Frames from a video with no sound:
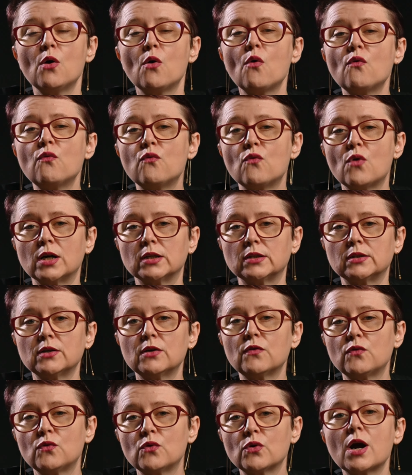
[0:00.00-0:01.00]
of water
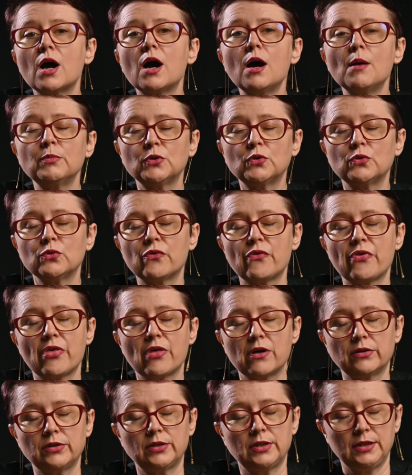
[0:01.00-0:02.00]
for up to
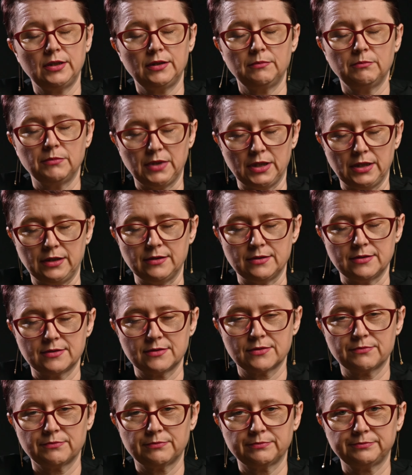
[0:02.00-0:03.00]
30 minutes.